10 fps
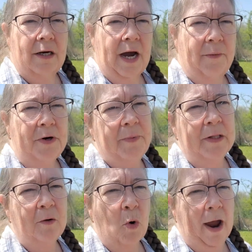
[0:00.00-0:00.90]
I want to be a
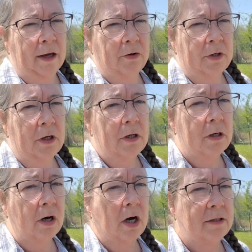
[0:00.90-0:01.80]
little more accurate
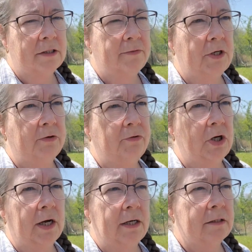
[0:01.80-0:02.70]
on this video for you
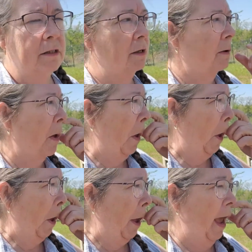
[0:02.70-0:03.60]
guys.
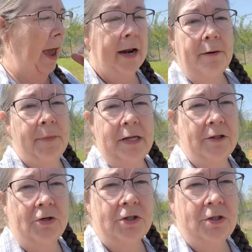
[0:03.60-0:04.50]
And I mean,
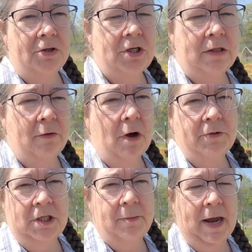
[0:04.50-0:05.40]
there's nothing wrong
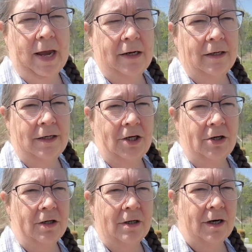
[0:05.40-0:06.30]
with sticking my hand down in
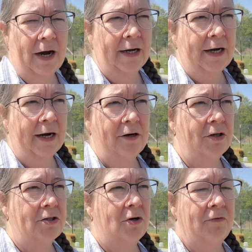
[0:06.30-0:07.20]
here. I kind of
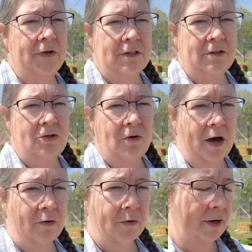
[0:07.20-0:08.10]
just know if it's too
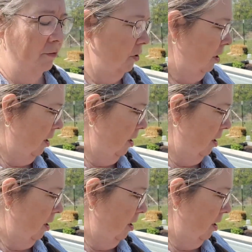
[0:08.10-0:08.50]
hot or whatever.